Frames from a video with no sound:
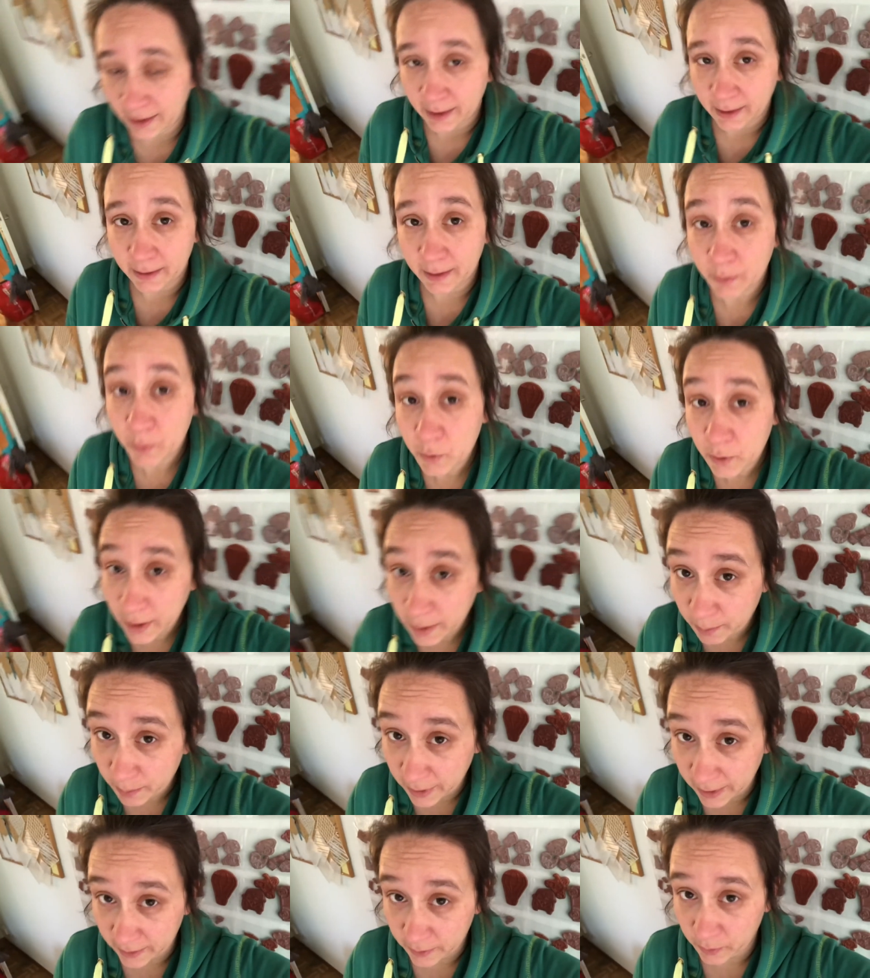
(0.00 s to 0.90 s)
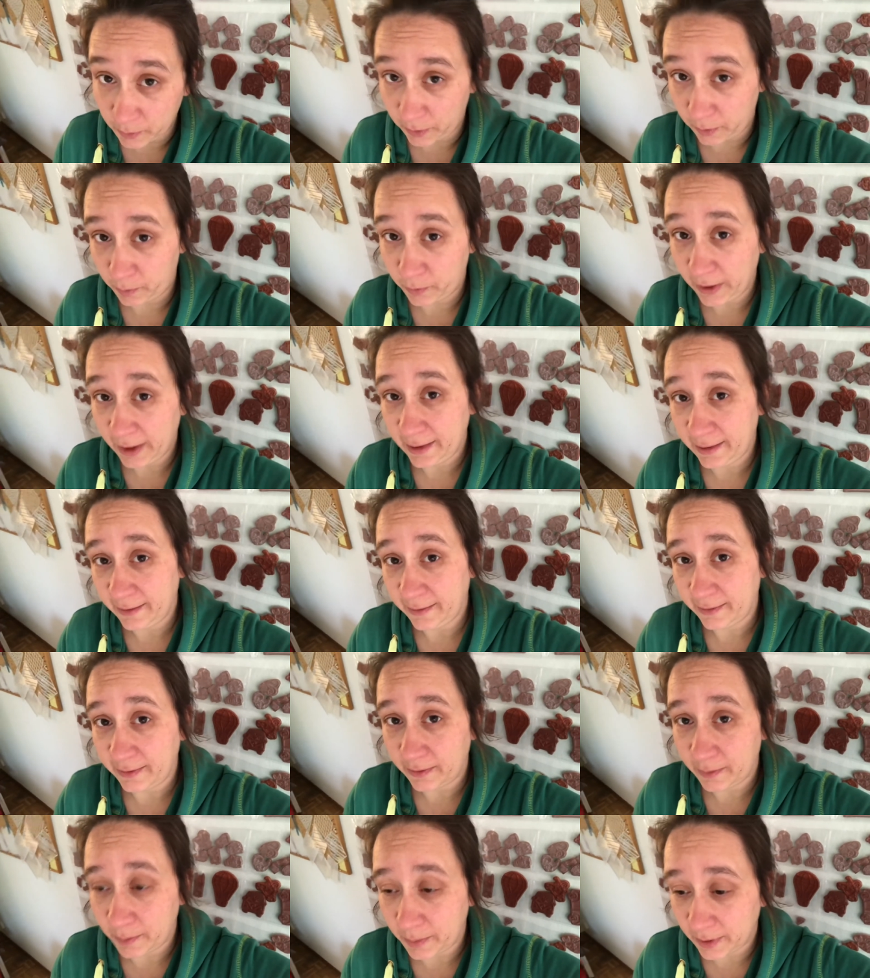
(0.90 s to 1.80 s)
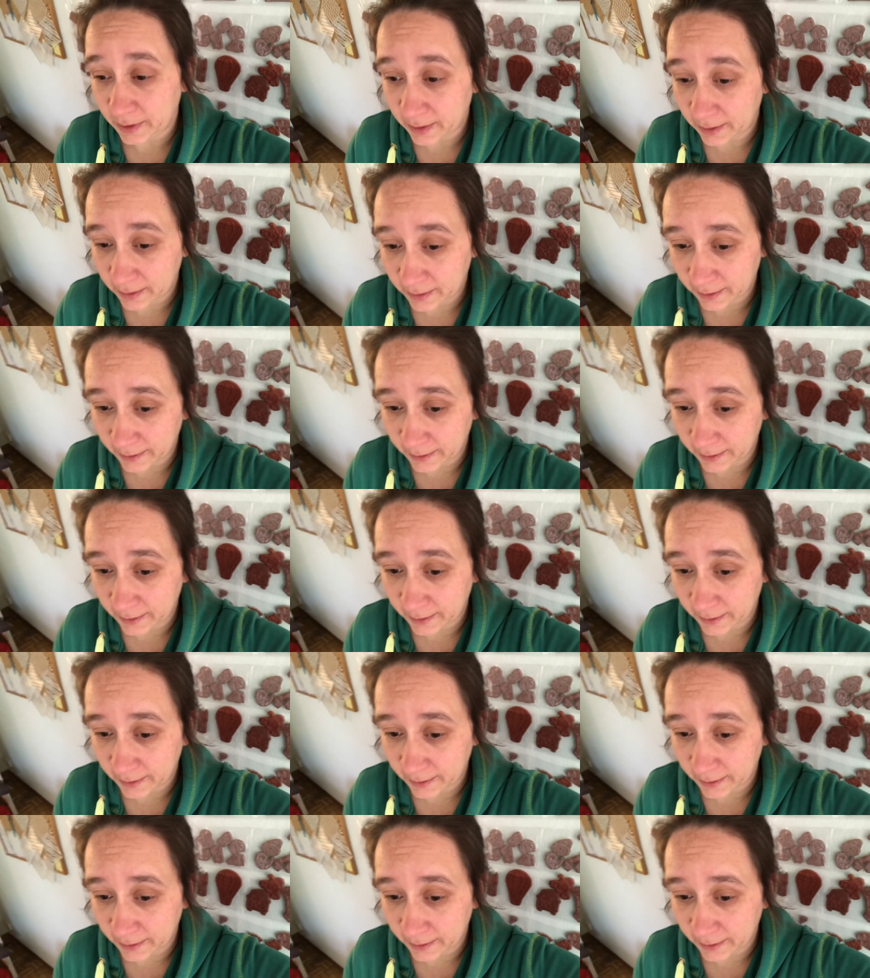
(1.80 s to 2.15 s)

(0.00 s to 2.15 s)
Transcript: That will get better with practice, but